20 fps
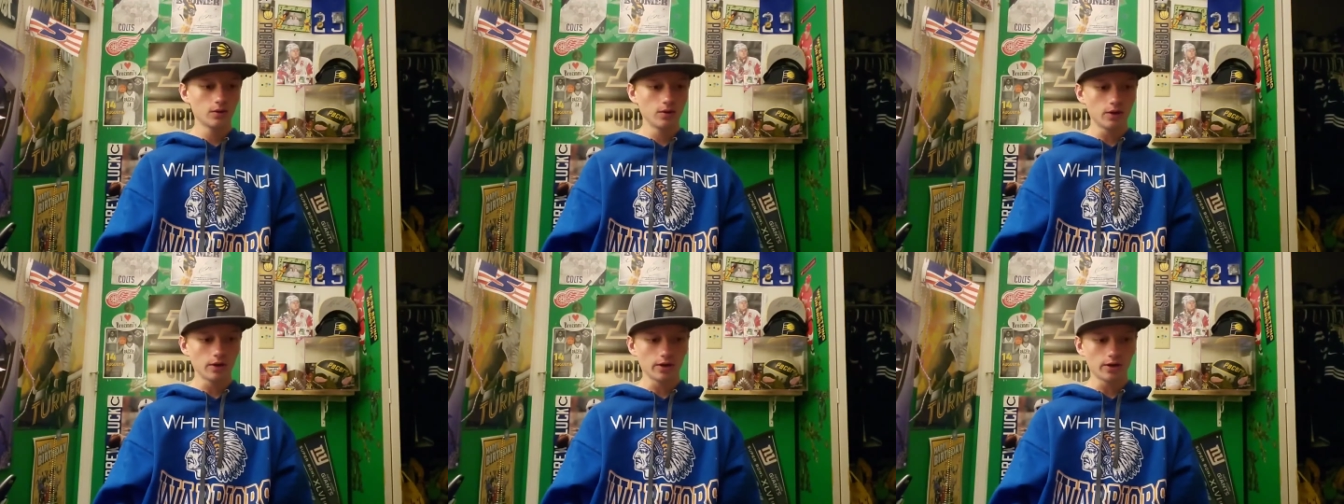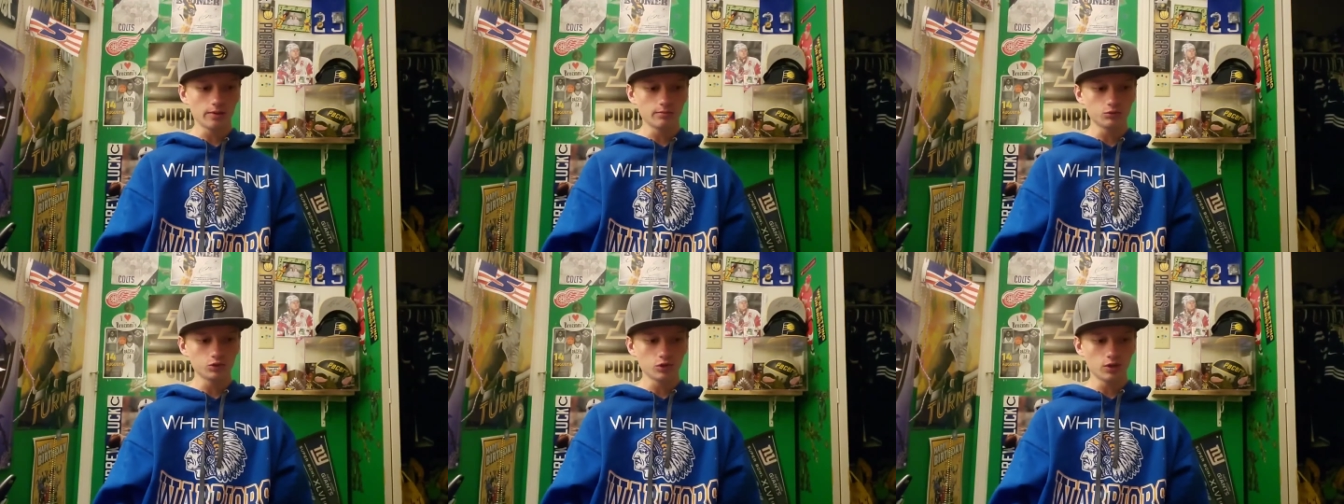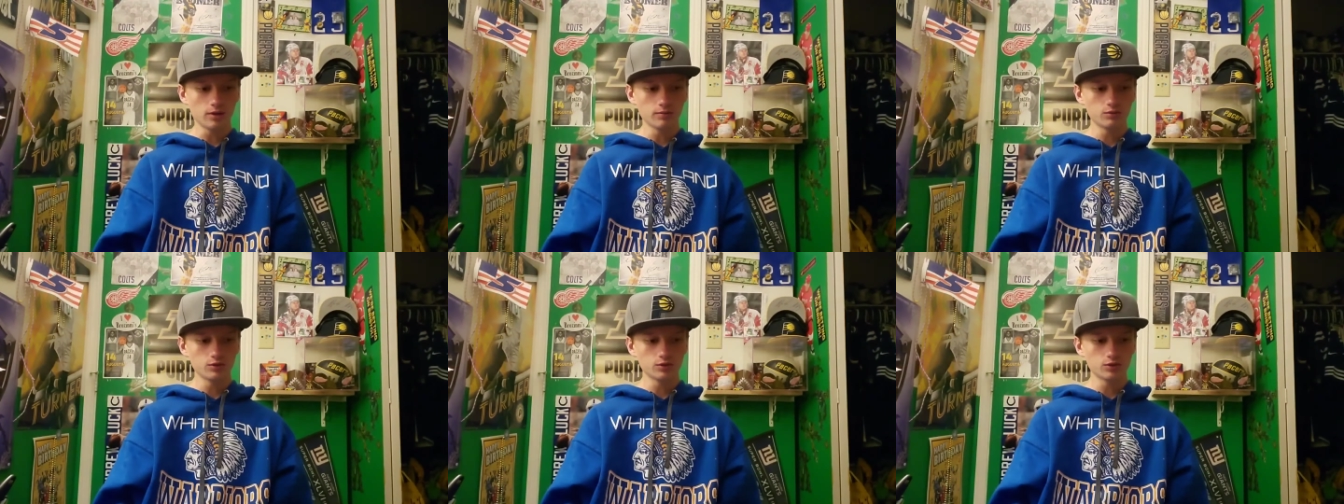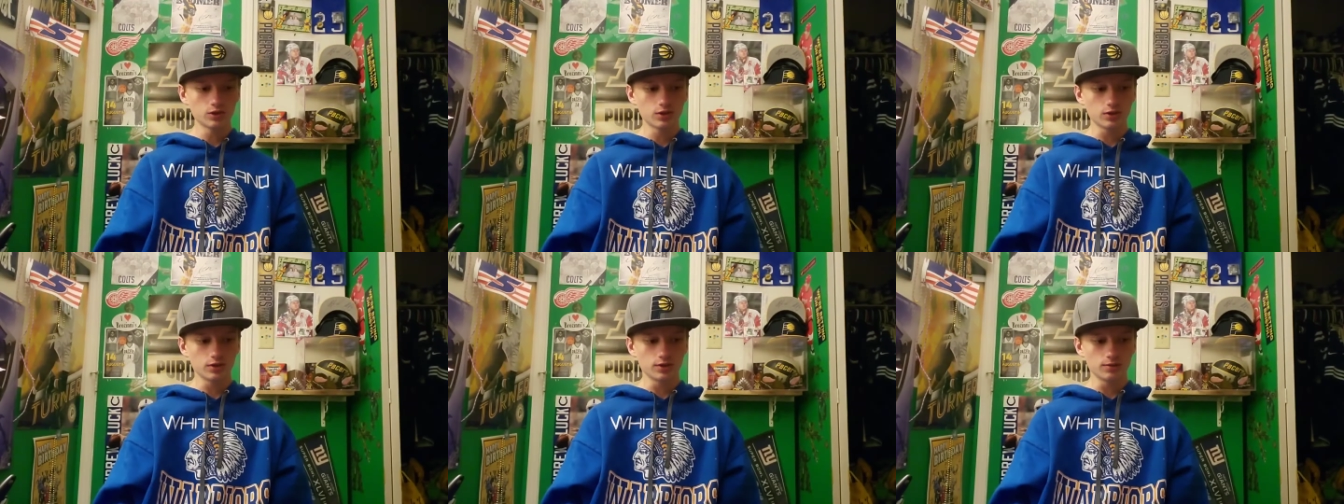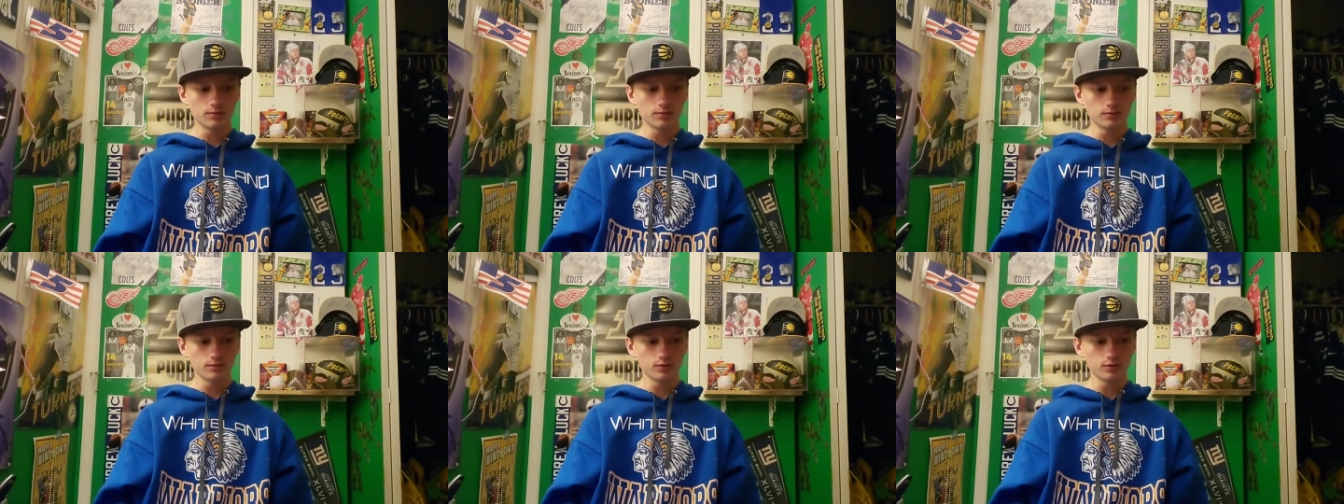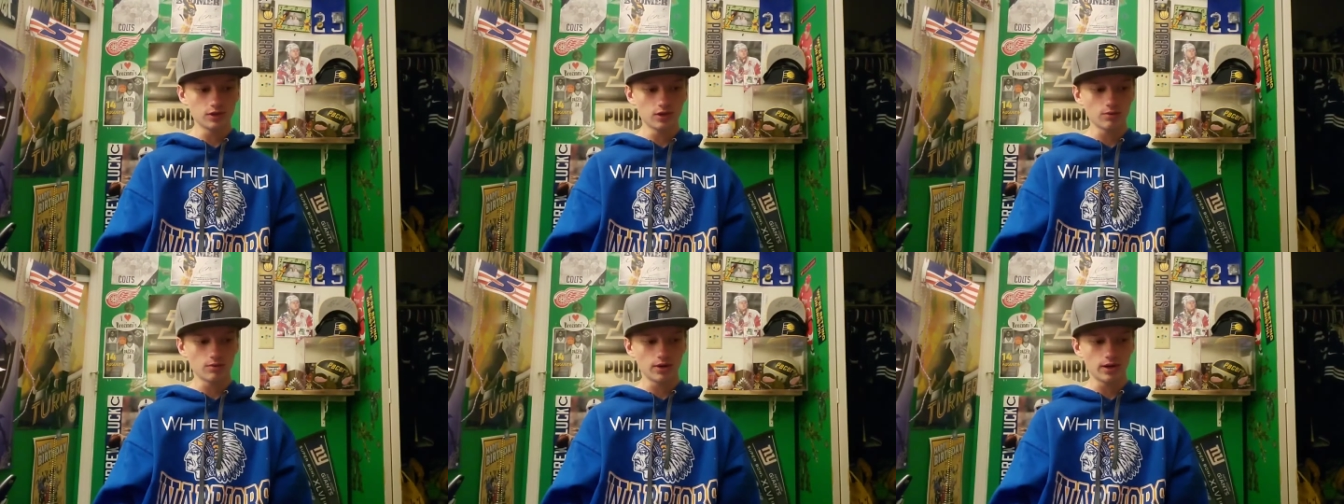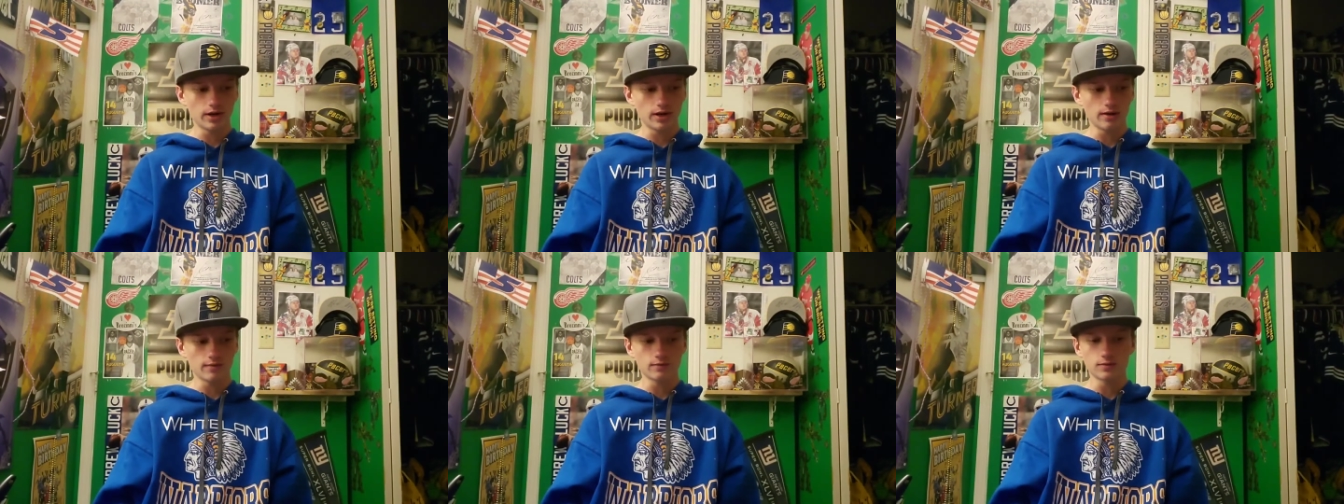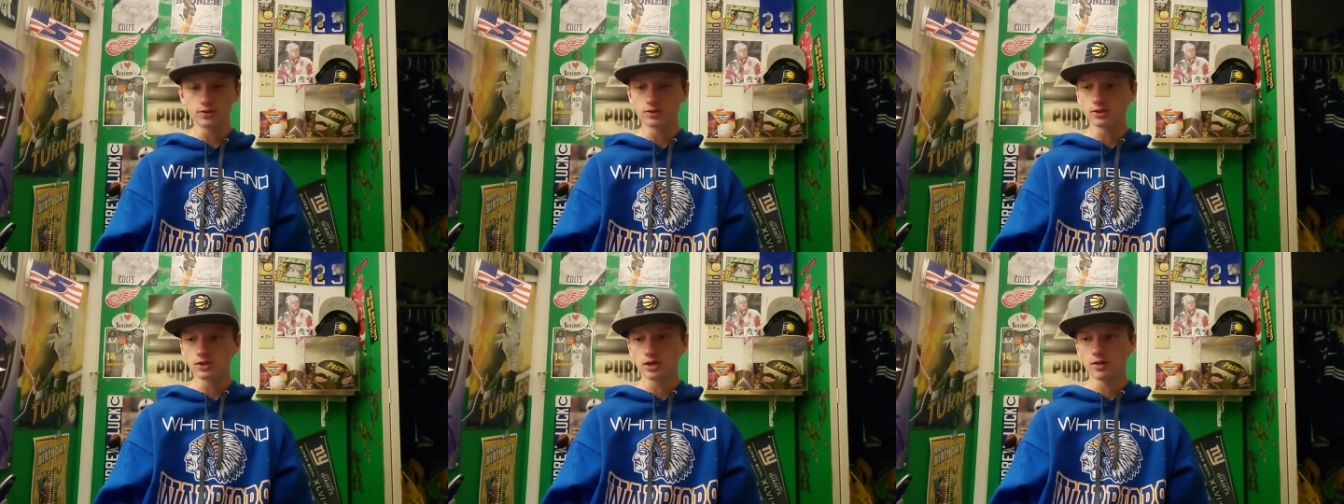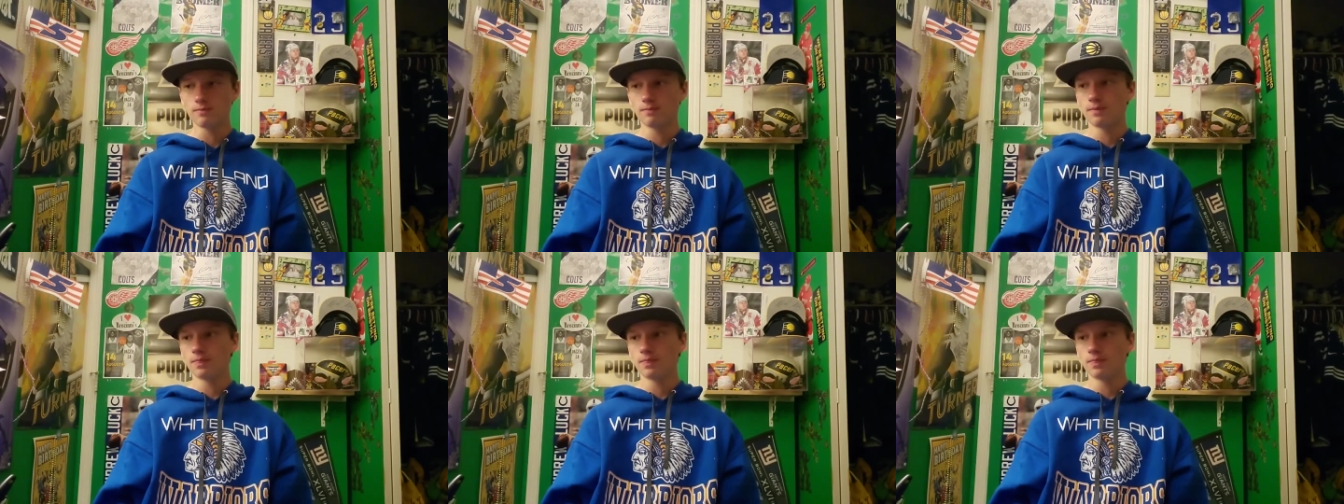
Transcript: Um, so I'm just going to say what I have to say.